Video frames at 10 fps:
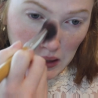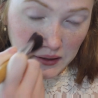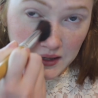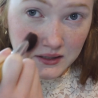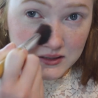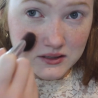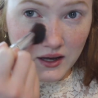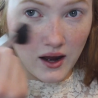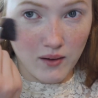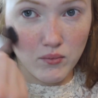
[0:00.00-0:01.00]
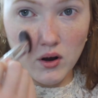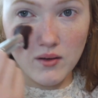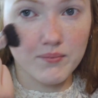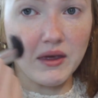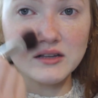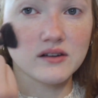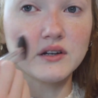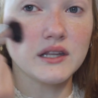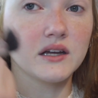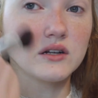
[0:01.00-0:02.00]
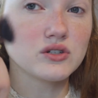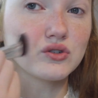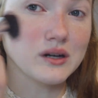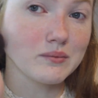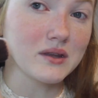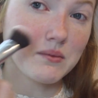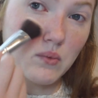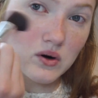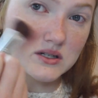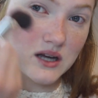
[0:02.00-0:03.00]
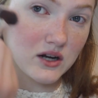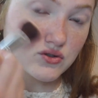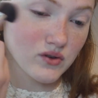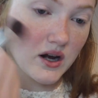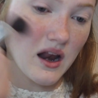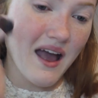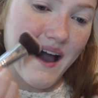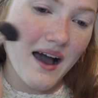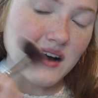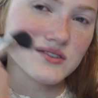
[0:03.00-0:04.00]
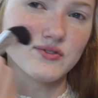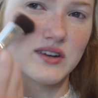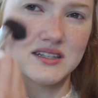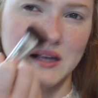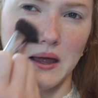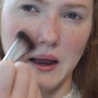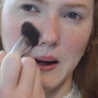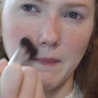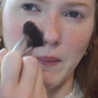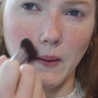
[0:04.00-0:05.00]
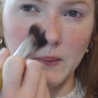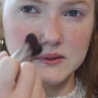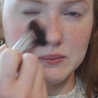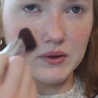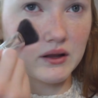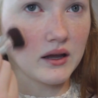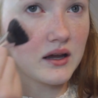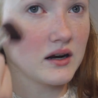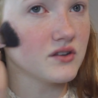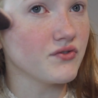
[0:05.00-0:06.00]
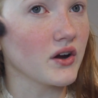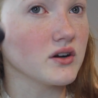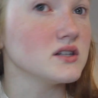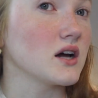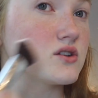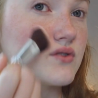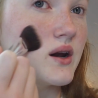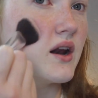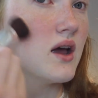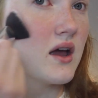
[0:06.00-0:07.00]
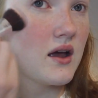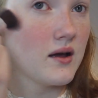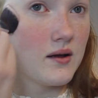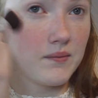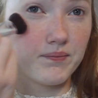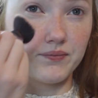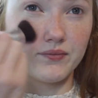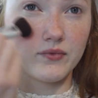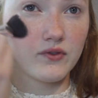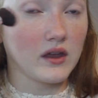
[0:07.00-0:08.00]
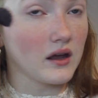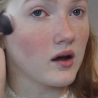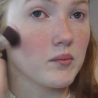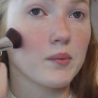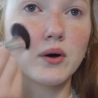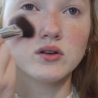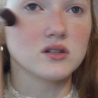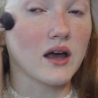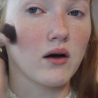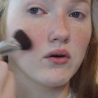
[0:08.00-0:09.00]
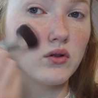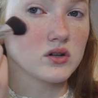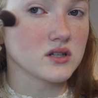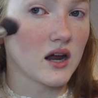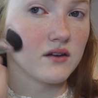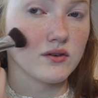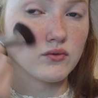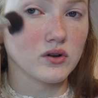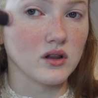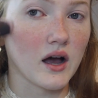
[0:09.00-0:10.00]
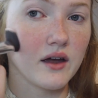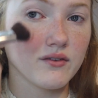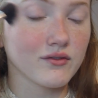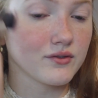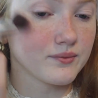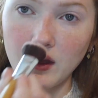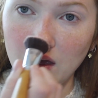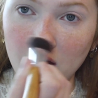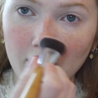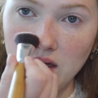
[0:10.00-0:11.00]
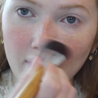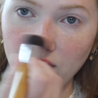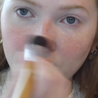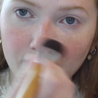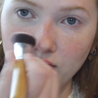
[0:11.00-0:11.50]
this camera makes everything extremely more saturated. I'll just fix it in post, but like it is very saturated opposed to how it looks kind of in real life. If